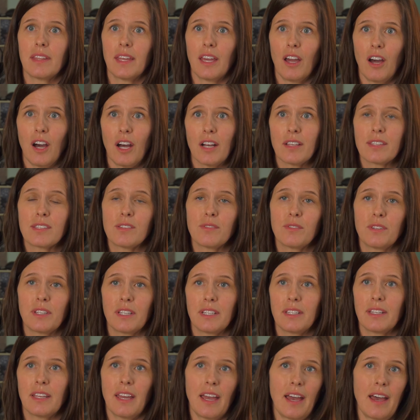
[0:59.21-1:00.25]
they also
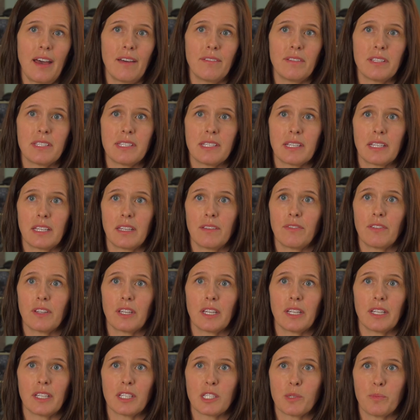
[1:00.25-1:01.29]
need to have a
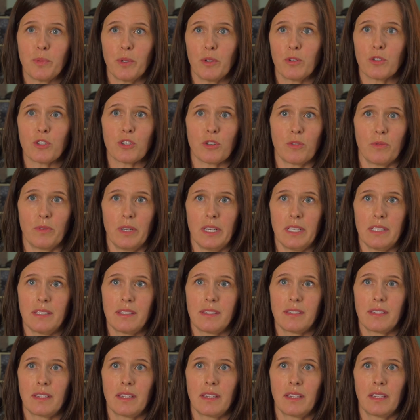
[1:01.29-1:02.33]
significant exposure
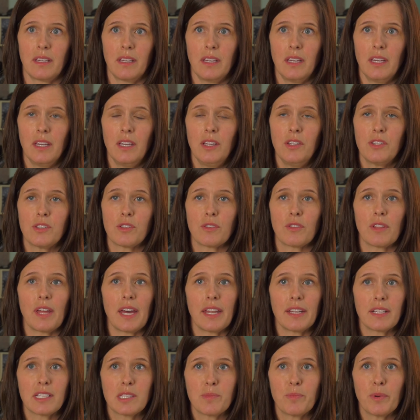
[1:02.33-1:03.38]
risk. So
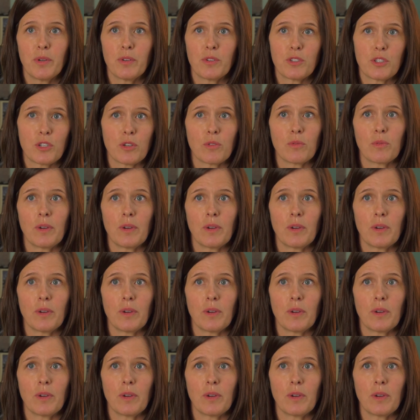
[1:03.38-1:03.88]
that exposure